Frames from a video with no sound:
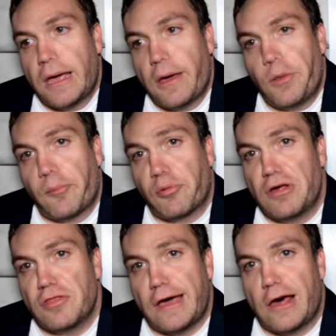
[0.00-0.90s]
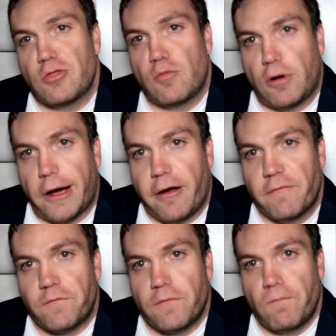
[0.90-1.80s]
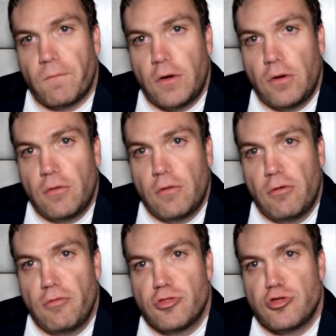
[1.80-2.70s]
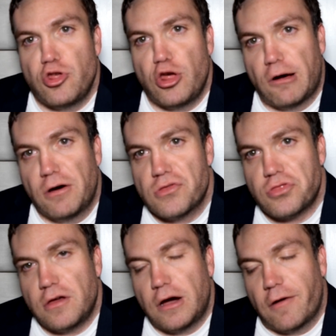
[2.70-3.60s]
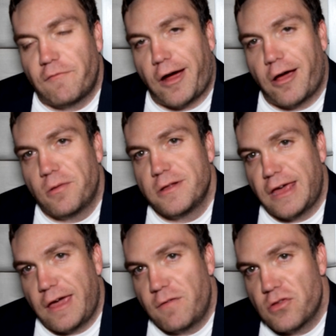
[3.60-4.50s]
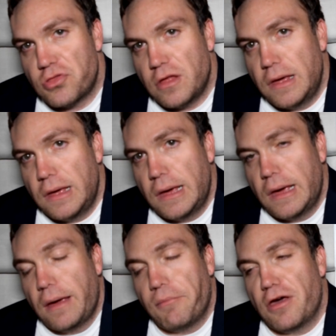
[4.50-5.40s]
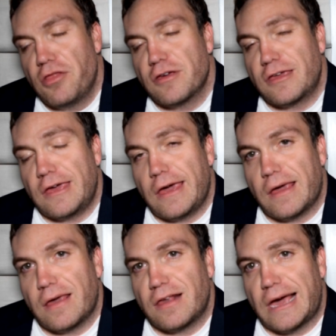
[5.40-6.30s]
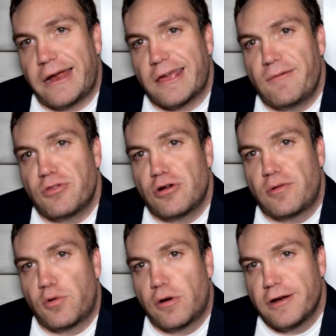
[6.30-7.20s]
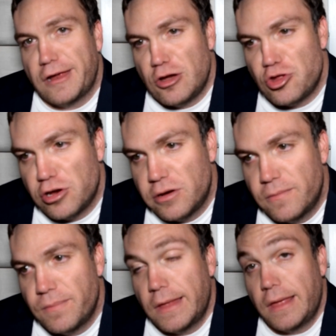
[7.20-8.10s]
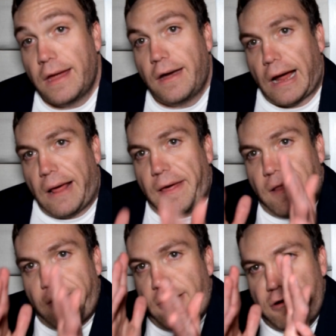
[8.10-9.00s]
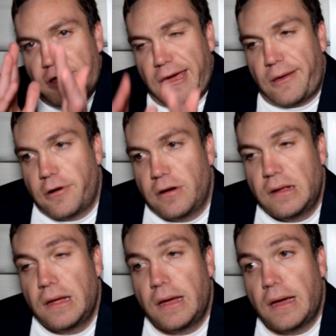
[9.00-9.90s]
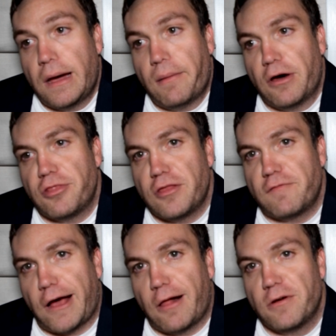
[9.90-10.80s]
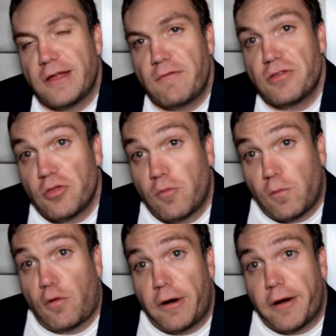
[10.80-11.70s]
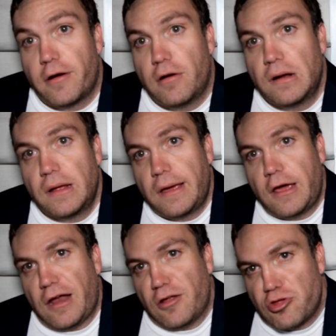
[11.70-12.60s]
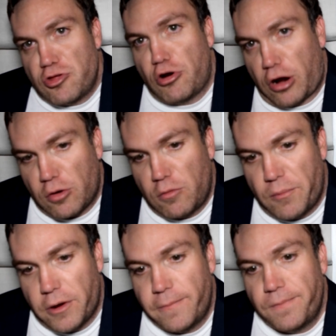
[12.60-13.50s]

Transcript: the prince has a wife who's jealous of Viola Davis because the king kind of gives her more attention. Not that they're together, but since Viola Davis is a warrior and a strong woman,